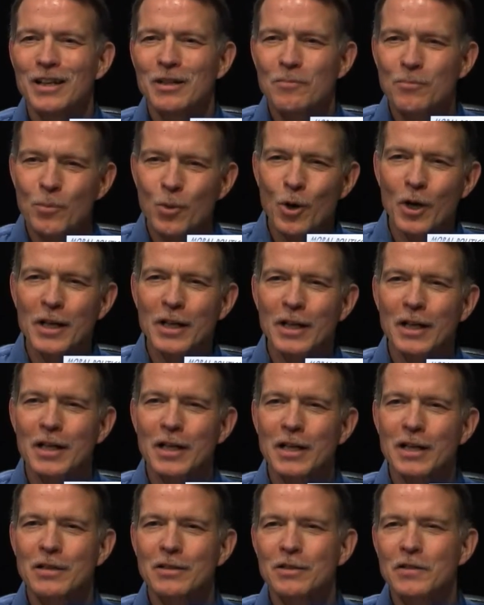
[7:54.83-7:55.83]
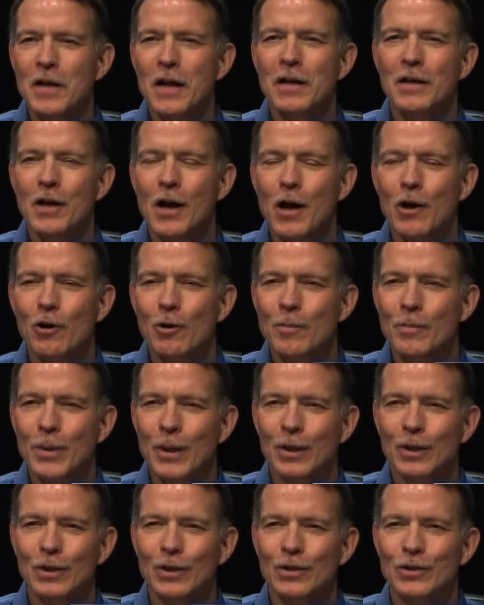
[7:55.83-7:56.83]
putting in $10
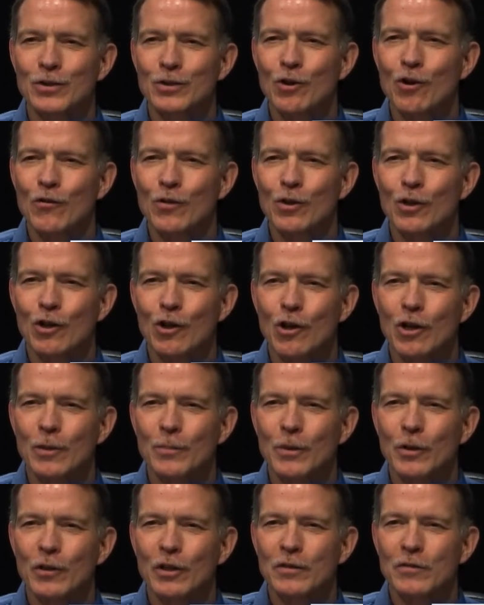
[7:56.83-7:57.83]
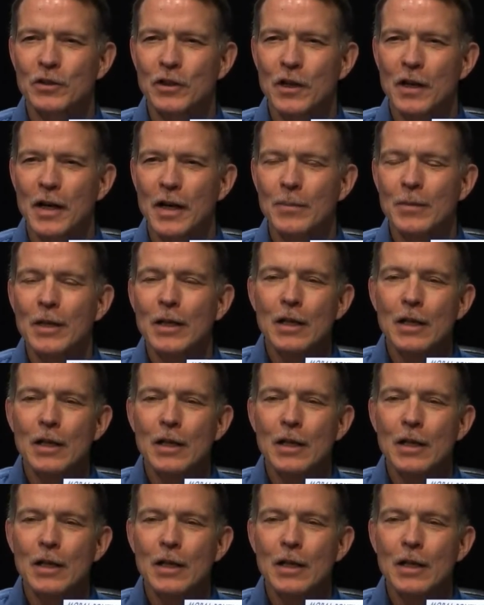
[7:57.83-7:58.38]
bills over a long period of time.